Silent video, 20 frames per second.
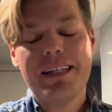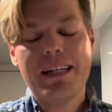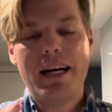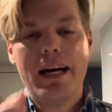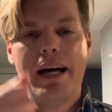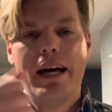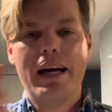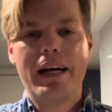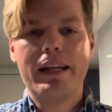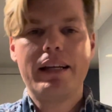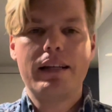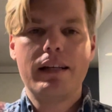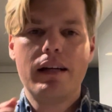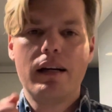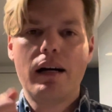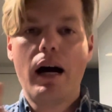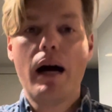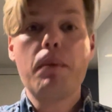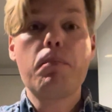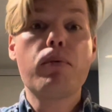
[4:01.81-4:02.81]
And
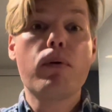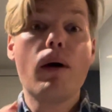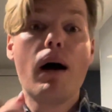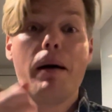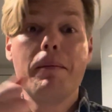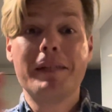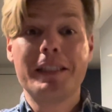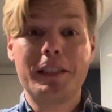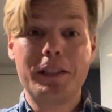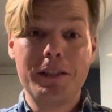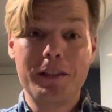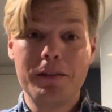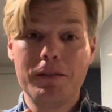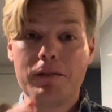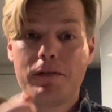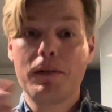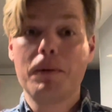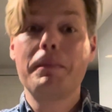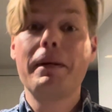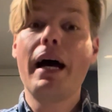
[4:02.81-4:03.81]
I promise you,
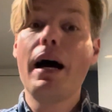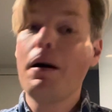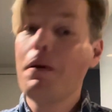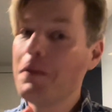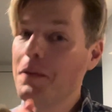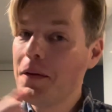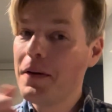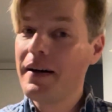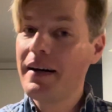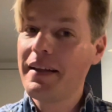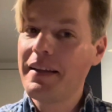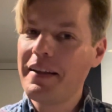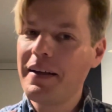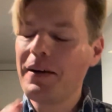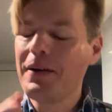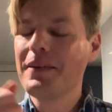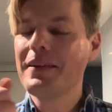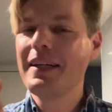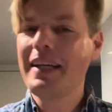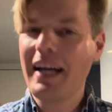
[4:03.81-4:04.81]
from now on, the
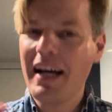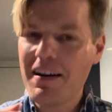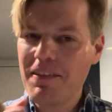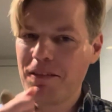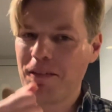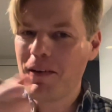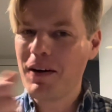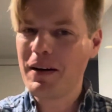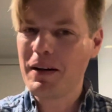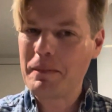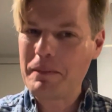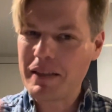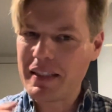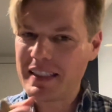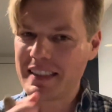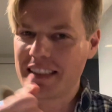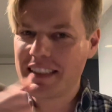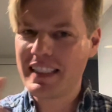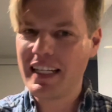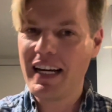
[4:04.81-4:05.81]
only F word I'm
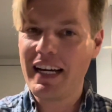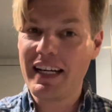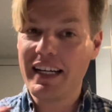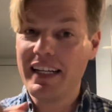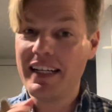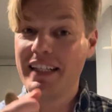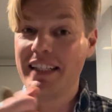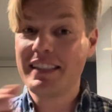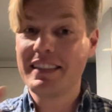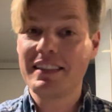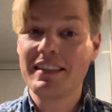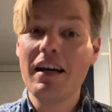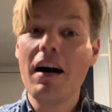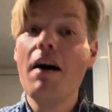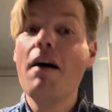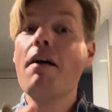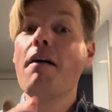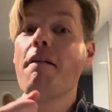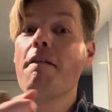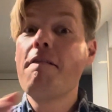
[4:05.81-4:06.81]
gonna say is
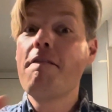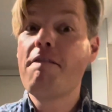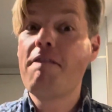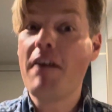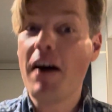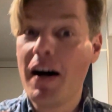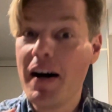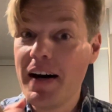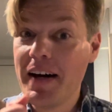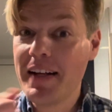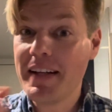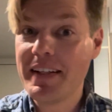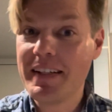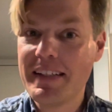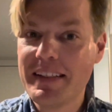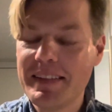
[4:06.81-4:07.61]
fun.